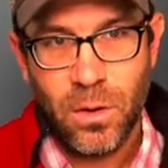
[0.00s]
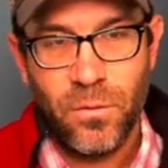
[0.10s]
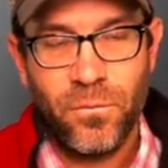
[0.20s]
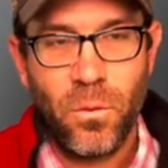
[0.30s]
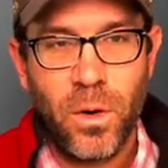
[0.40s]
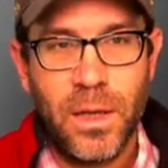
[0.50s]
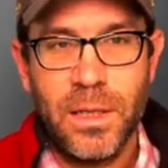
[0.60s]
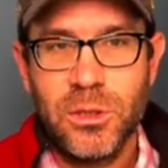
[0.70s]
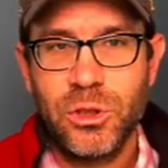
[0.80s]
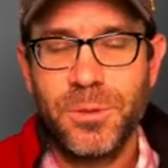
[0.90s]
for
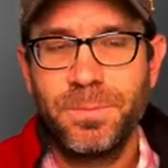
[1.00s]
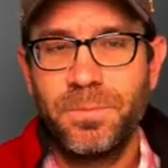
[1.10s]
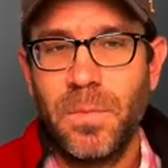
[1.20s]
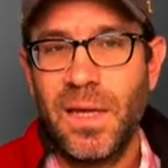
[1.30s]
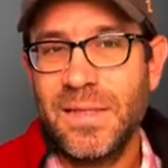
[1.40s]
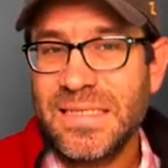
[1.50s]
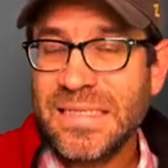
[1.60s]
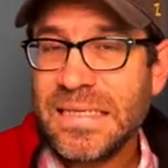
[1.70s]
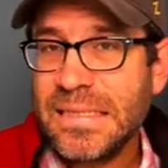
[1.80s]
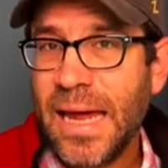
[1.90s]
each. And the
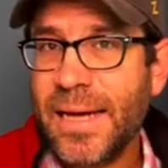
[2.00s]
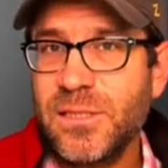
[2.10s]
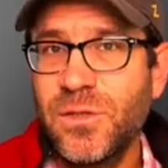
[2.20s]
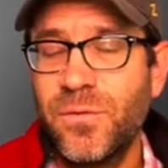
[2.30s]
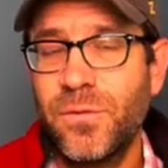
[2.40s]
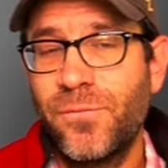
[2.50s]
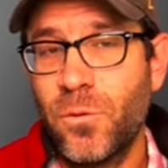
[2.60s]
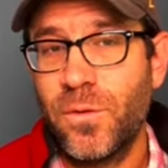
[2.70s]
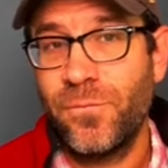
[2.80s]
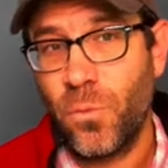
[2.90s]
syntax for
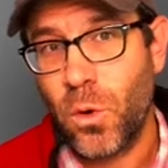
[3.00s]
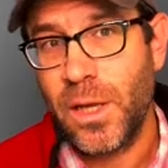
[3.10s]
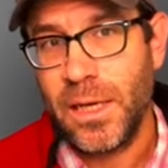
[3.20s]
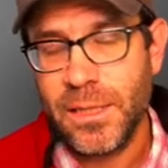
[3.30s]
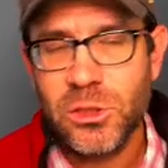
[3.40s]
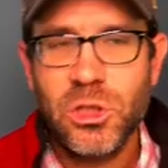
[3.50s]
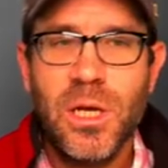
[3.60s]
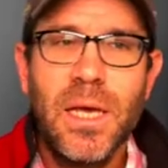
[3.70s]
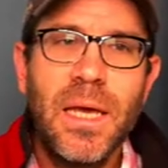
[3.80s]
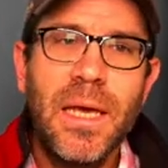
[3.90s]
the for each
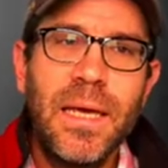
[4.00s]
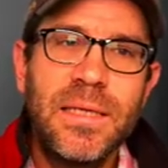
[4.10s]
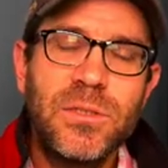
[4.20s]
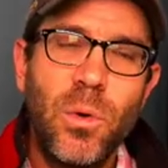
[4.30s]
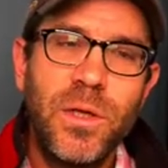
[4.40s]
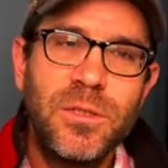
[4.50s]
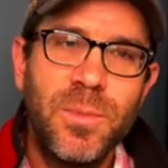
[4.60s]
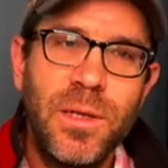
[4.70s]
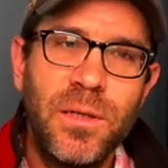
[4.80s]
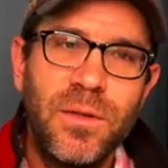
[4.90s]
is going to
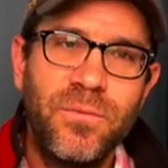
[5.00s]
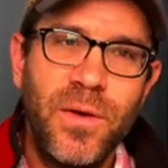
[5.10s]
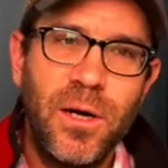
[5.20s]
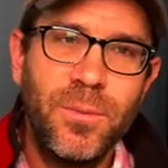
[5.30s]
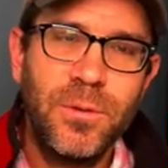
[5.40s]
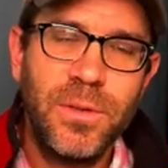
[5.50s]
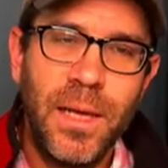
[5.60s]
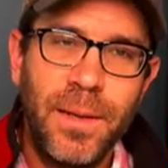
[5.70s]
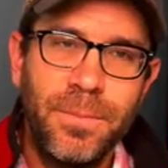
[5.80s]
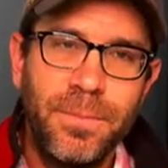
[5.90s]
be the variable
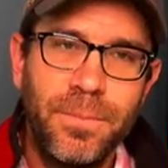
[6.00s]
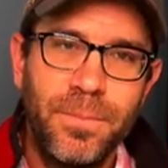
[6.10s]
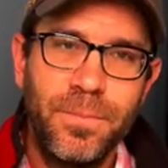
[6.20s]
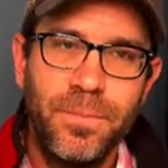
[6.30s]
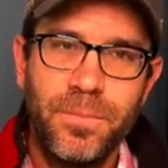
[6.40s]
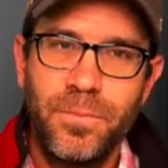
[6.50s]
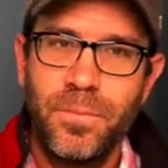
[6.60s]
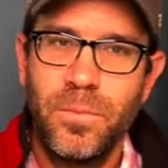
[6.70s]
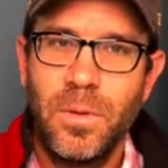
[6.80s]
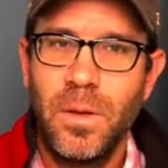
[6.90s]
name,
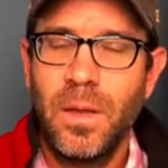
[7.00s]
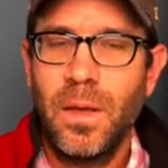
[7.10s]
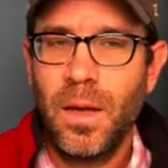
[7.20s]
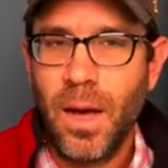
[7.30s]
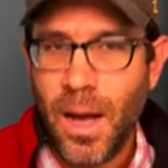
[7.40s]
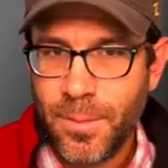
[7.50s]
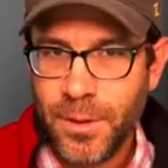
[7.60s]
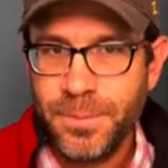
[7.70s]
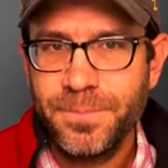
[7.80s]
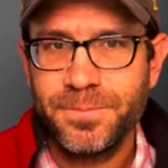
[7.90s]

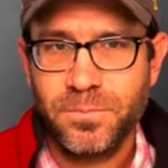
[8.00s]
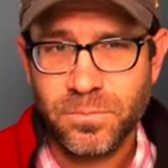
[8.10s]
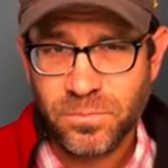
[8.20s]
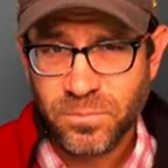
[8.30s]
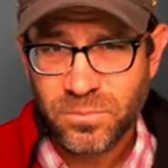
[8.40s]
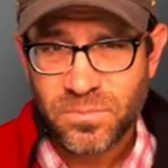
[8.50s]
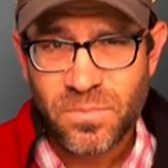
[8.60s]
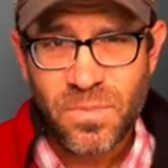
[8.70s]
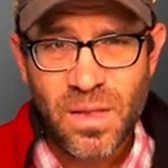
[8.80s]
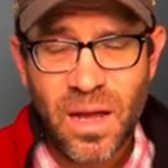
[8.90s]
comma,
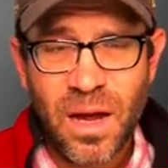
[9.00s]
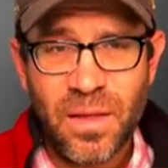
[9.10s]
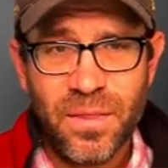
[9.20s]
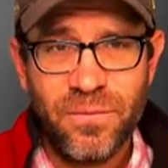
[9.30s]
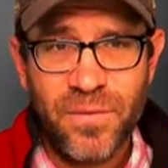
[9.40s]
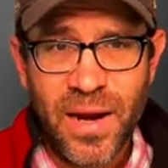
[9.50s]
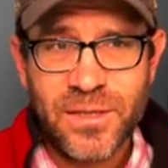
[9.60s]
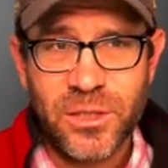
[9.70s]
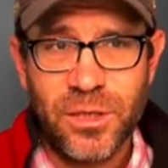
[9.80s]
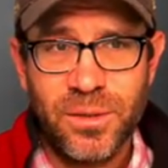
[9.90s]
the
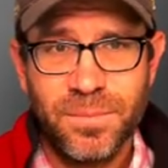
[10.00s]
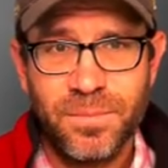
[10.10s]
vector,